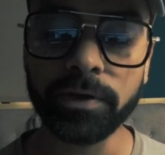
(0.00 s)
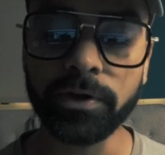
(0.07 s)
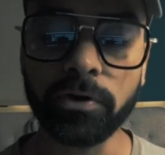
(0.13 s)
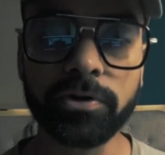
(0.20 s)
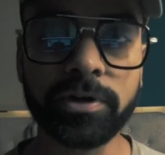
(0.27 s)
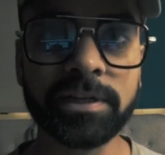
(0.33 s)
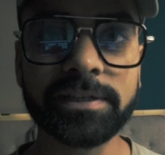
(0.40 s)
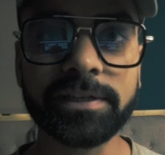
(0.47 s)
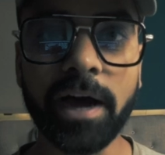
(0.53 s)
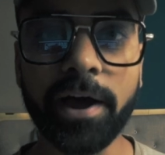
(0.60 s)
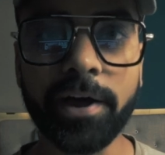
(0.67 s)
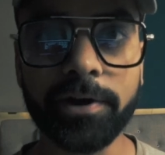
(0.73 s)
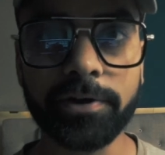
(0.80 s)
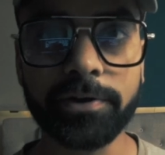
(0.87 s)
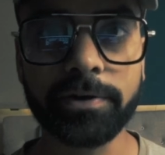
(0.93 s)
your
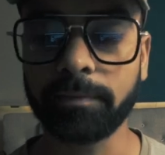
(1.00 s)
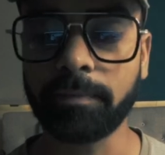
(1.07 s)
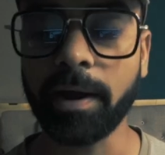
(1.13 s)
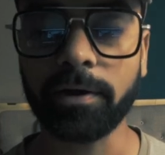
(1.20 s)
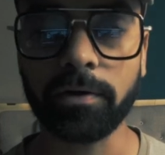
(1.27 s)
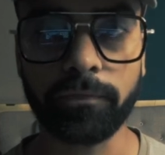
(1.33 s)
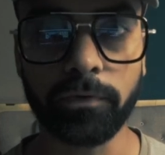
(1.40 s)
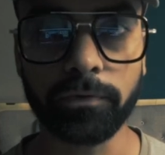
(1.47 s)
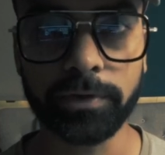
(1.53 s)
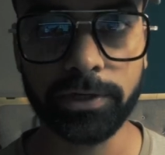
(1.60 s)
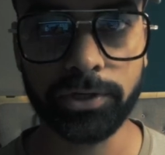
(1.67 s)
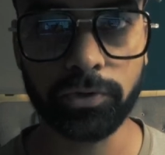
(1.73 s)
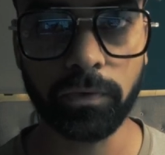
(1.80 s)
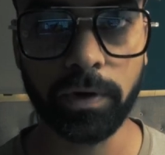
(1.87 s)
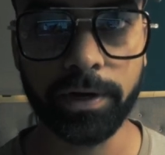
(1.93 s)
desired microphone
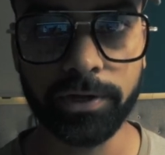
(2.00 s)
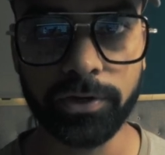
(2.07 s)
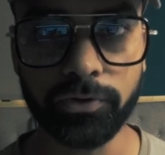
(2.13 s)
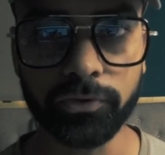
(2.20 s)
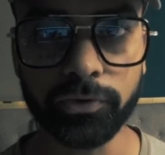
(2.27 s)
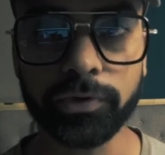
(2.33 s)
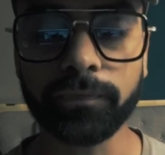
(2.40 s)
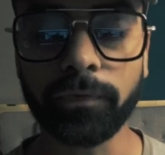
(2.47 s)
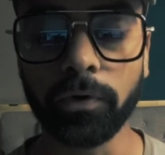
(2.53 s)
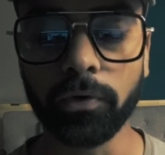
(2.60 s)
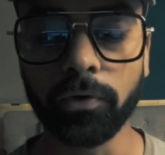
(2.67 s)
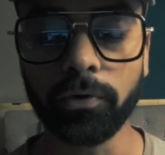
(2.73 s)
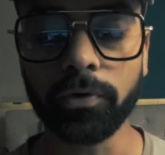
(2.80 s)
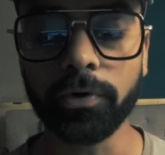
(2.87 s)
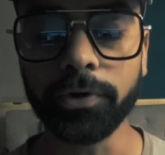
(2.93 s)
that you want to use
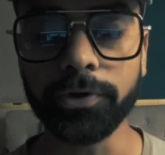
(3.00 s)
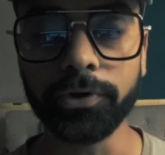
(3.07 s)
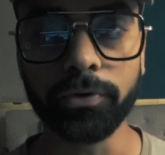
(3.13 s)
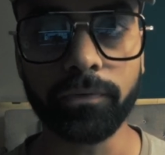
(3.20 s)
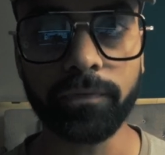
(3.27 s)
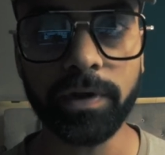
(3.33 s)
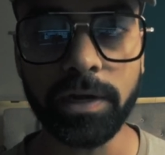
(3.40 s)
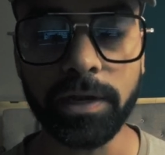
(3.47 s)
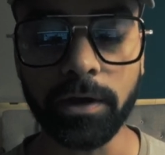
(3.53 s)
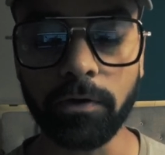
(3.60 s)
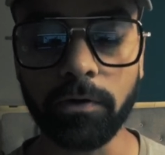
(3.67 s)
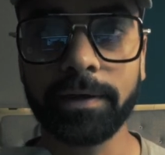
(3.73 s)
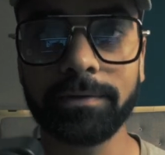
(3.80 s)
for your video.